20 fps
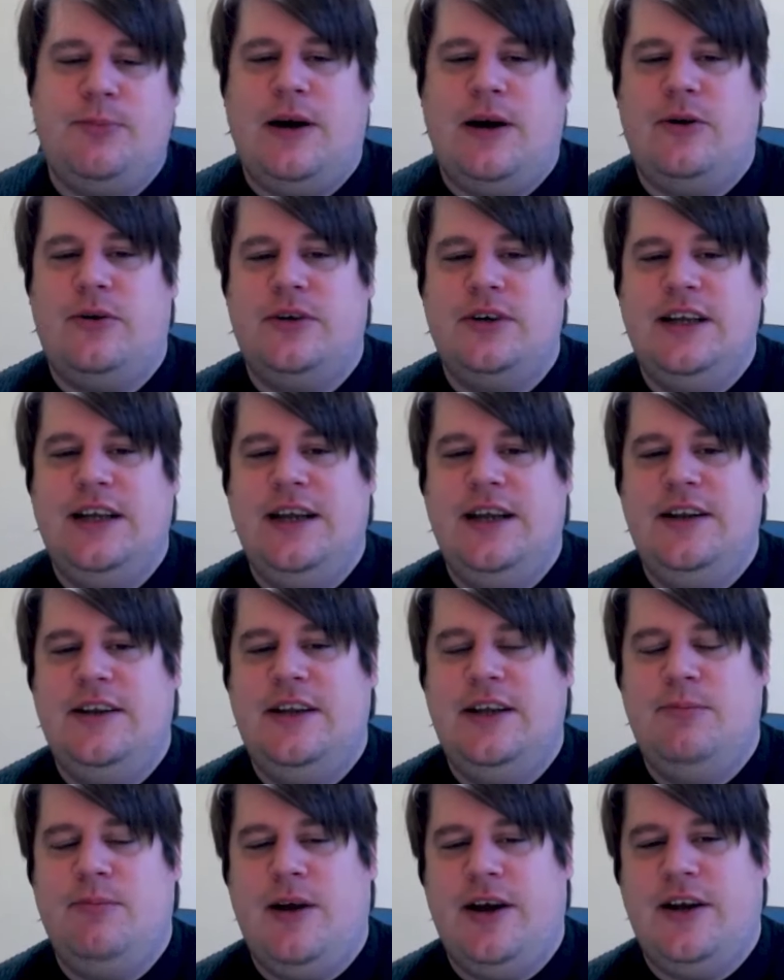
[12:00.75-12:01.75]
the power ed
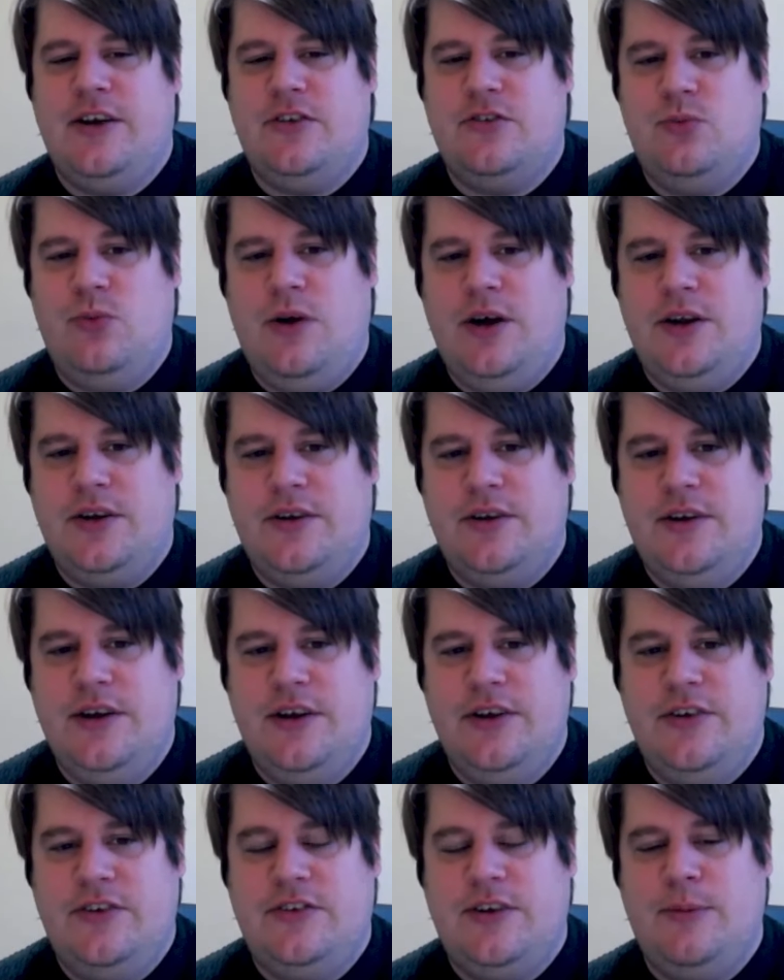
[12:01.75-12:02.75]
minus 1
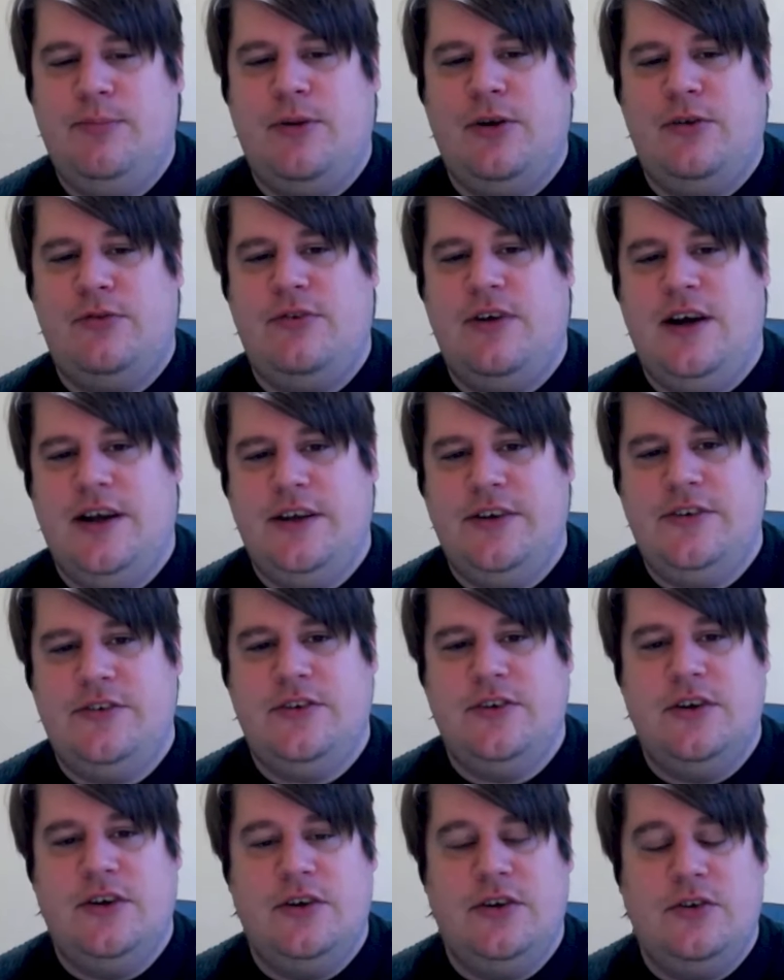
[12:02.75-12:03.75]

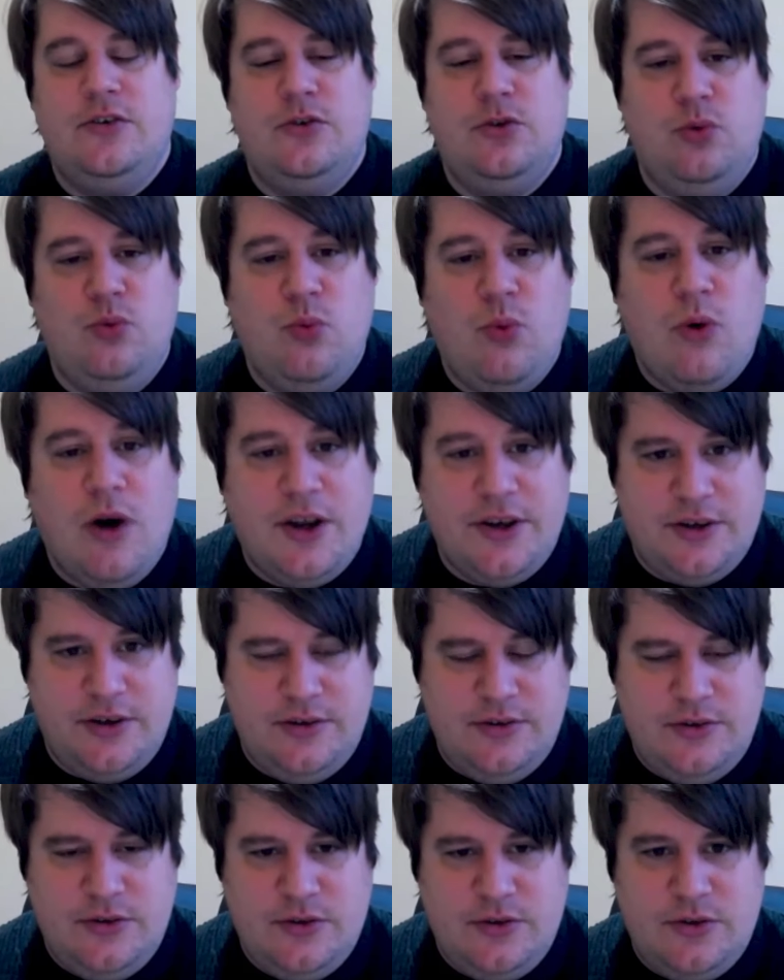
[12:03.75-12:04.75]
simplifies to 1
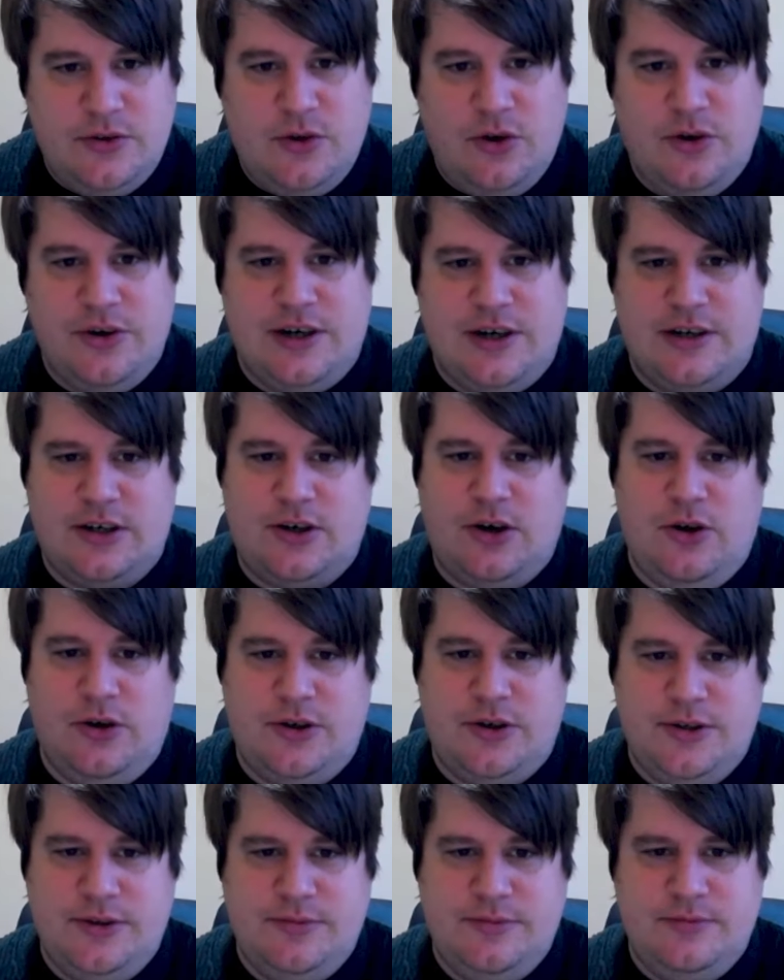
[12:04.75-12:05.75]
on our
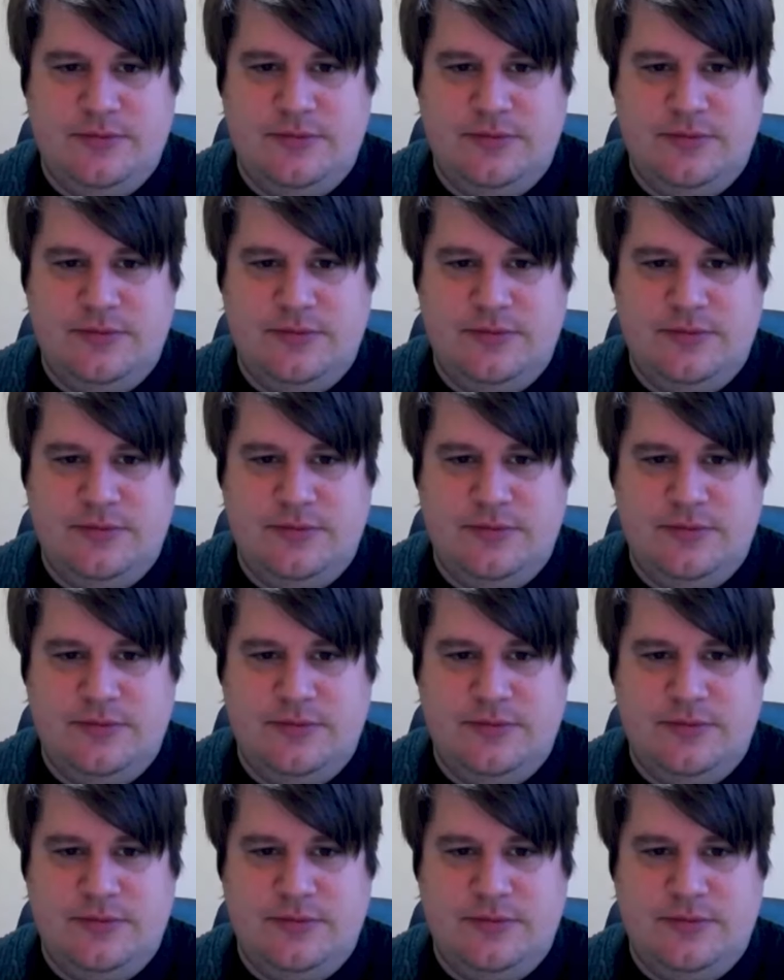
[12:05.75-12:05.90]
clock.